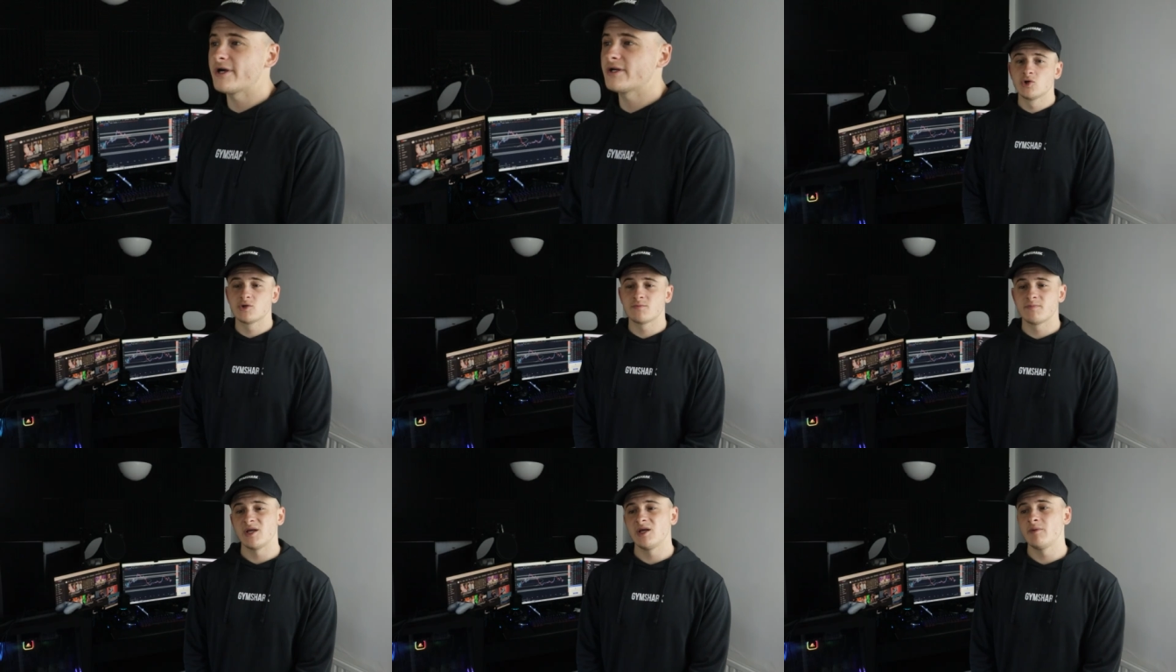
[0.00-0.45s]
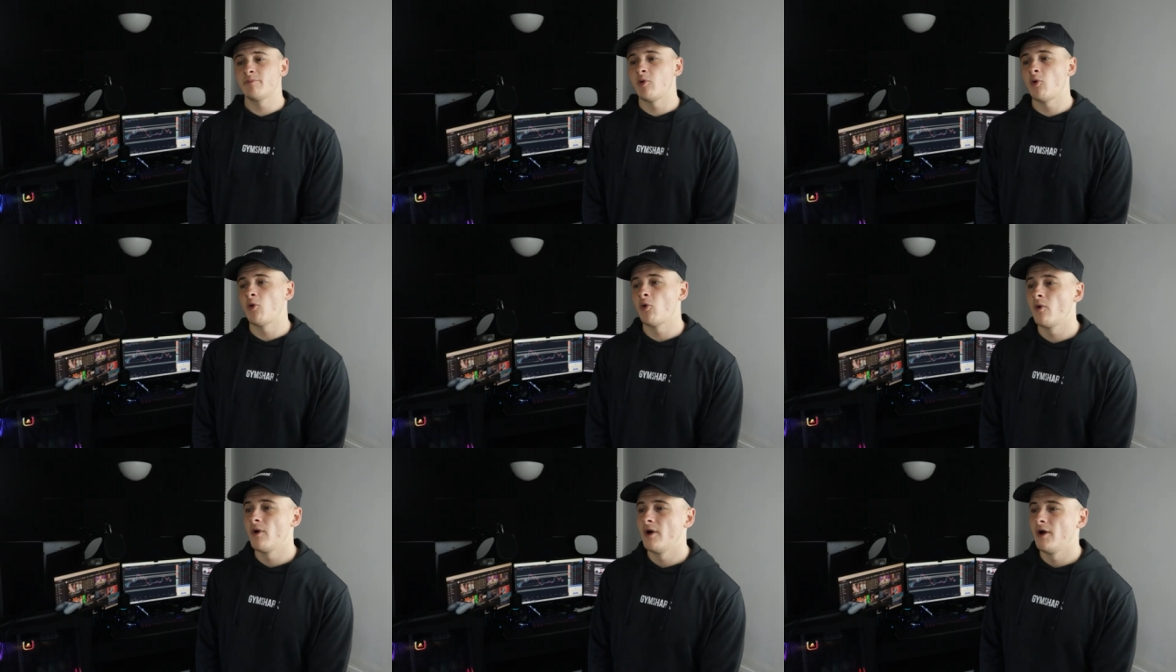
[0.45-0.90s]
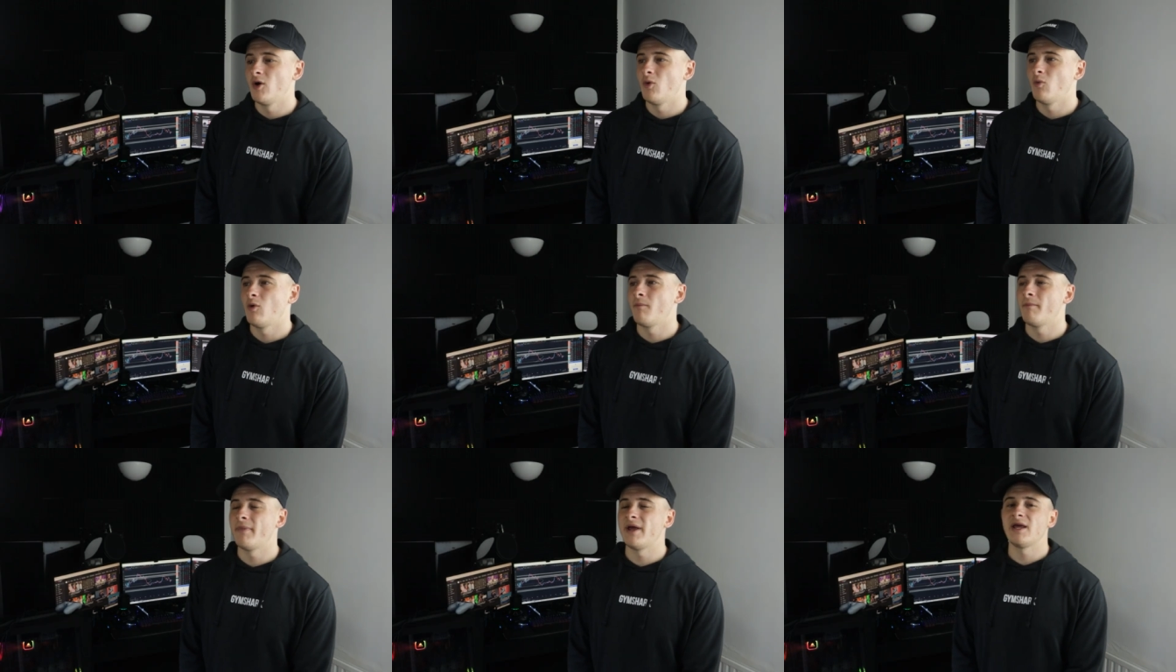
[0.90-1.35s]
Most people
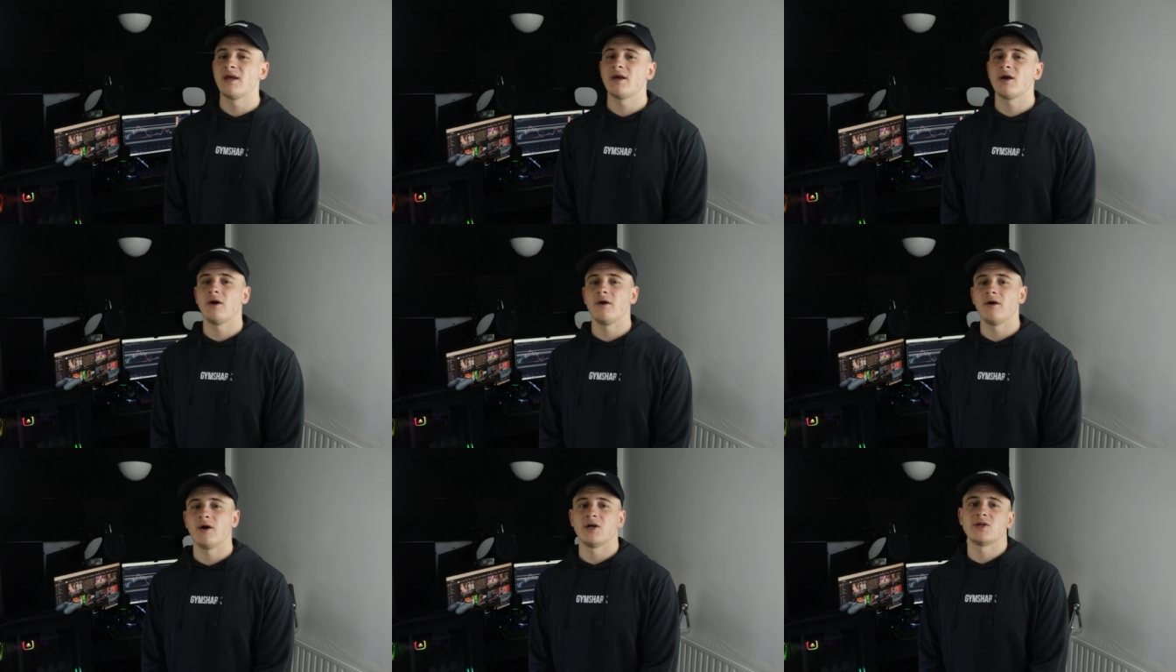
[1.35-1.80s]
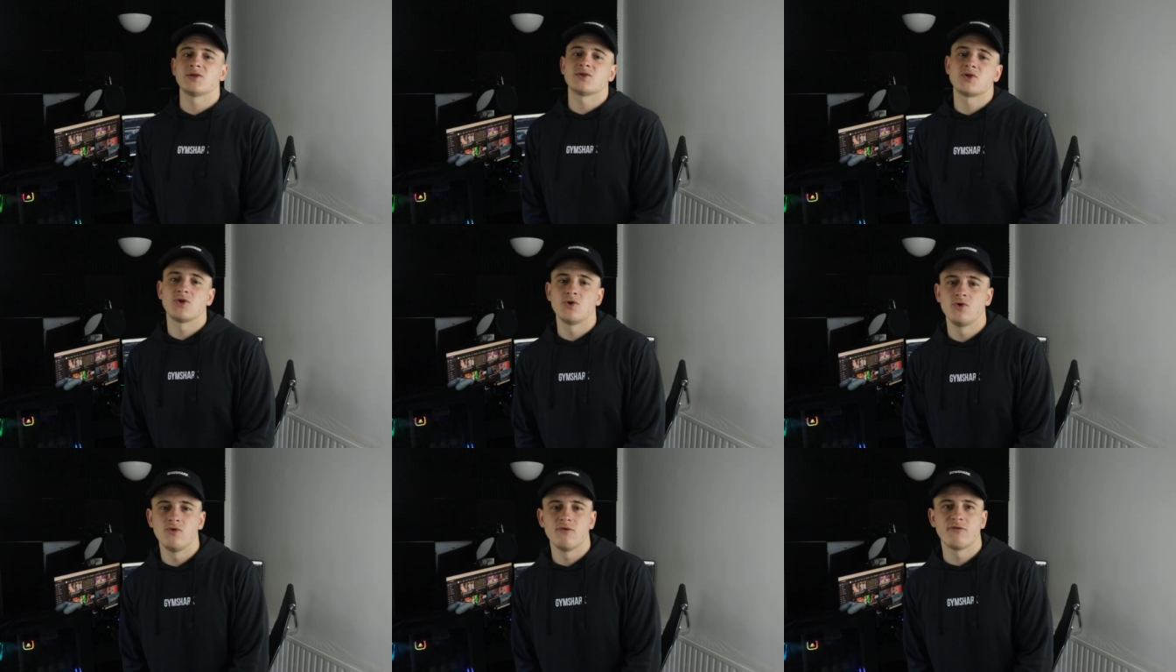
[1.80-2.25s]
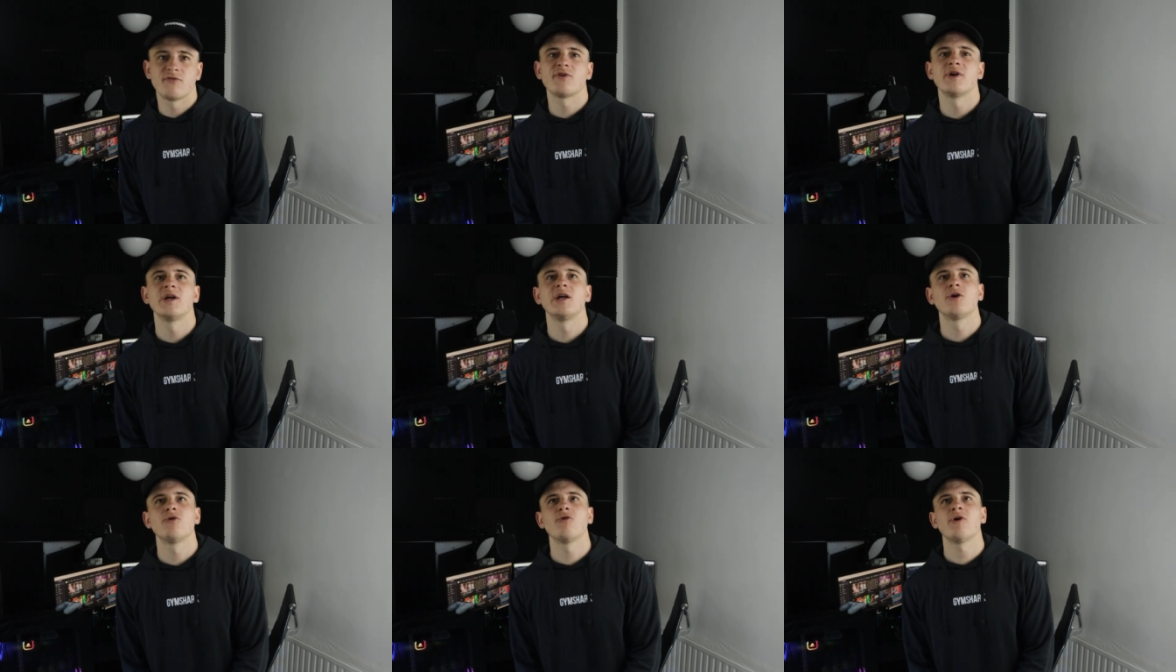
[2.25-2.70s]
will make two,
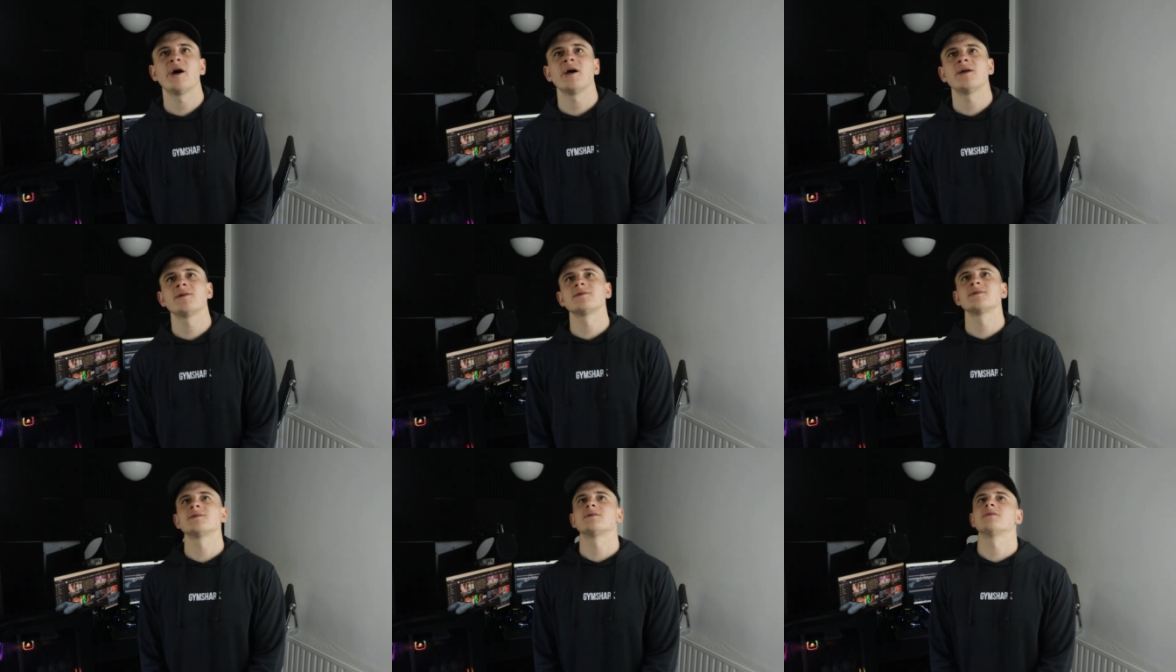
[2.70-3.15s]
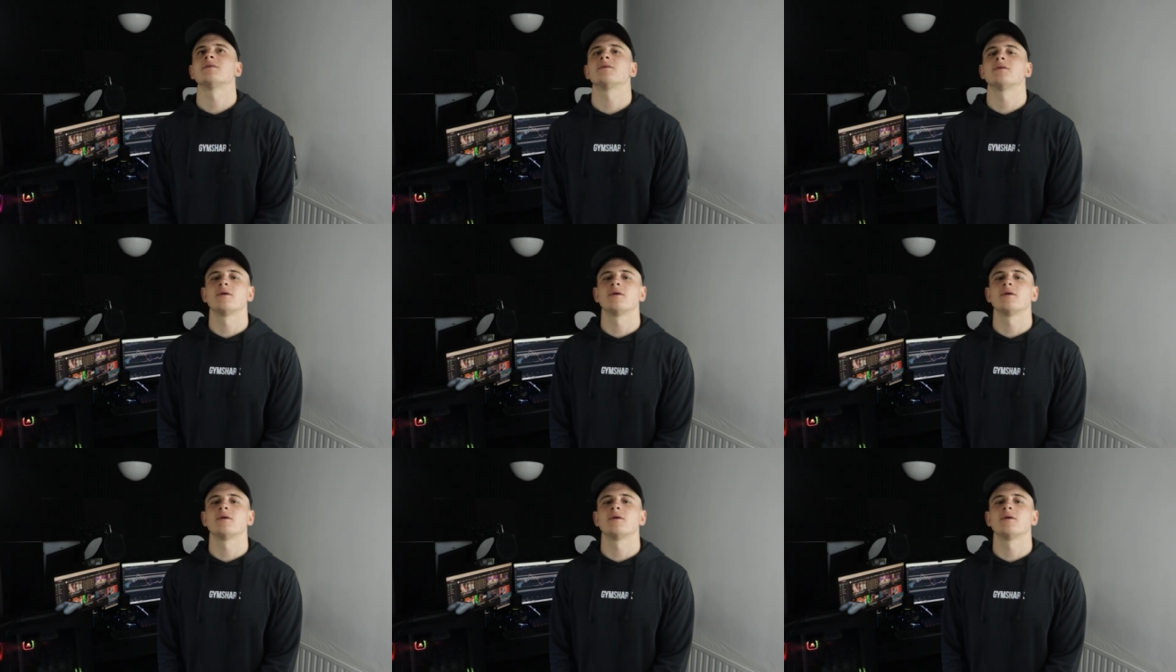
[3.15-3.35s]
three grand